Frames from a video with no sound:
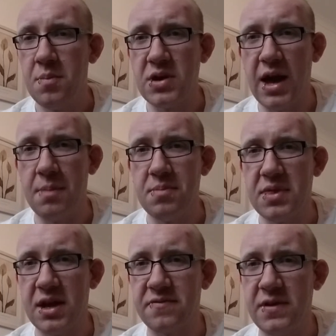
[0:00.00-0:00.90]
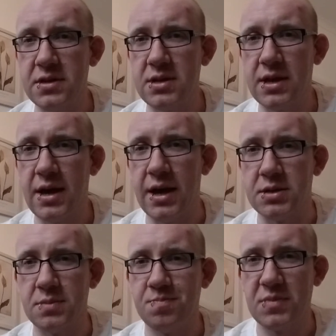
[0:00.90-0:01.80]
But yeah, thanks for listening,
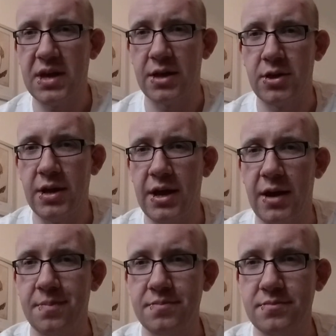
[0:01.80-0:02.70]
guys. Catch you later.